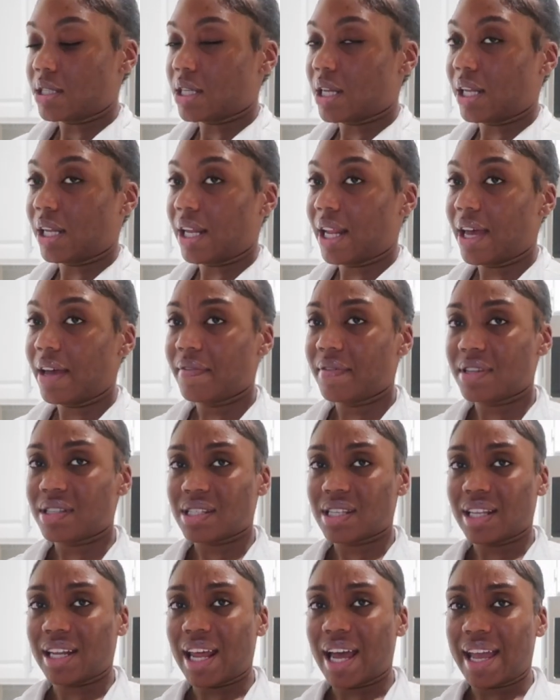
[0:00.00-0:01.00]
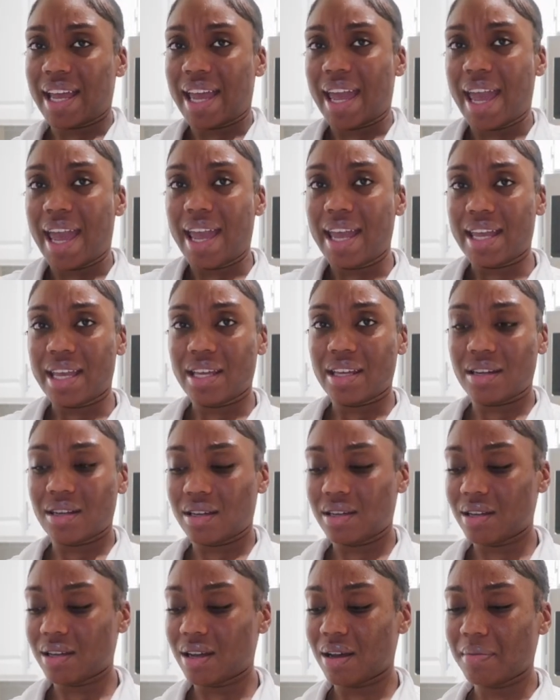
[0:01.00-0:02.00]
a 11 to like 8.
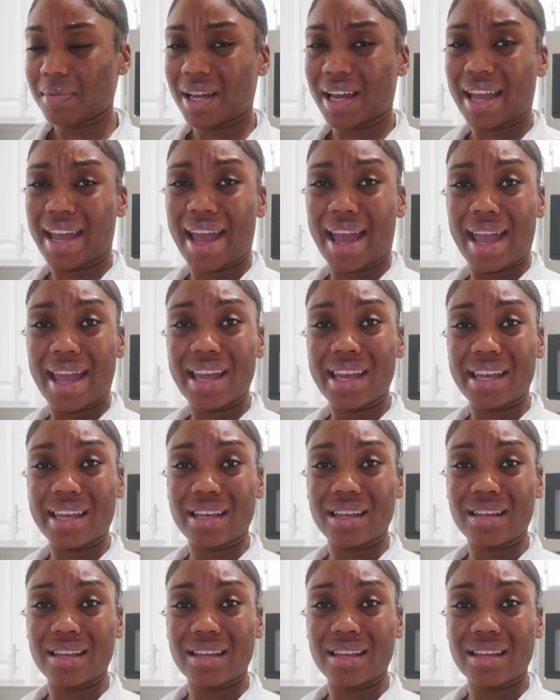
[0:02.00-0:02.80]
I'm like, 8?